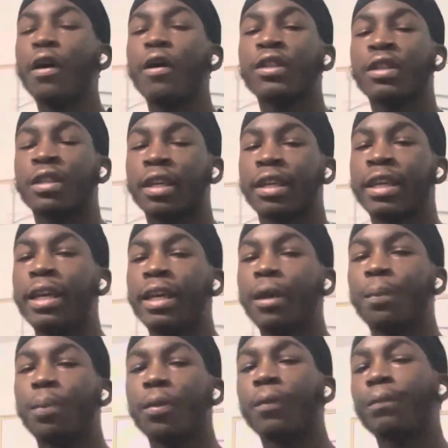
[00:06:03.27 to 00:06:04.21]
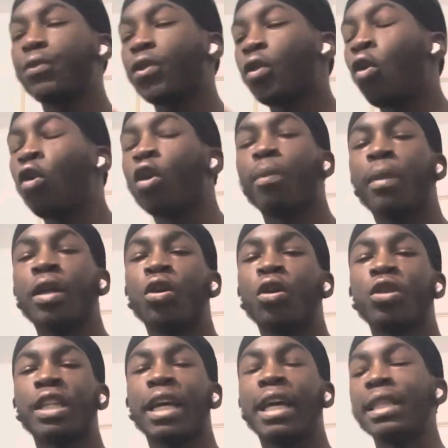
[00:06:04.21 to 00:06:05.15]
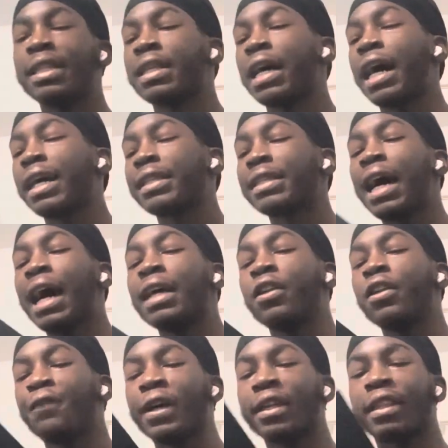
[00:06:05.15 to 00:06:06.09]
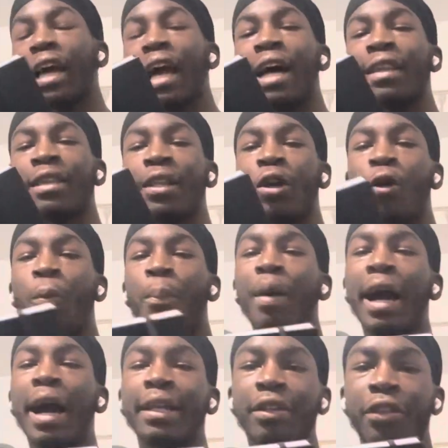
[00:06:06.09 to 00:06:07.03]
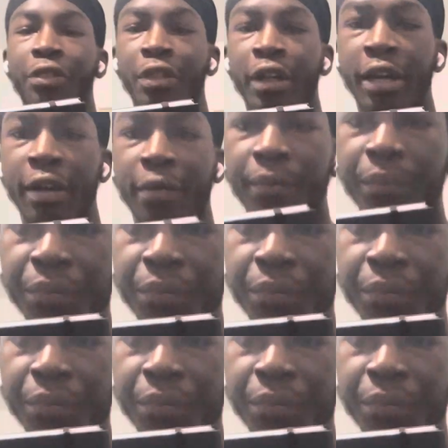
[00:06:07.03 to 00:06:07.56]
to keep all of my notes intact, and the fact that I had a little binder thing,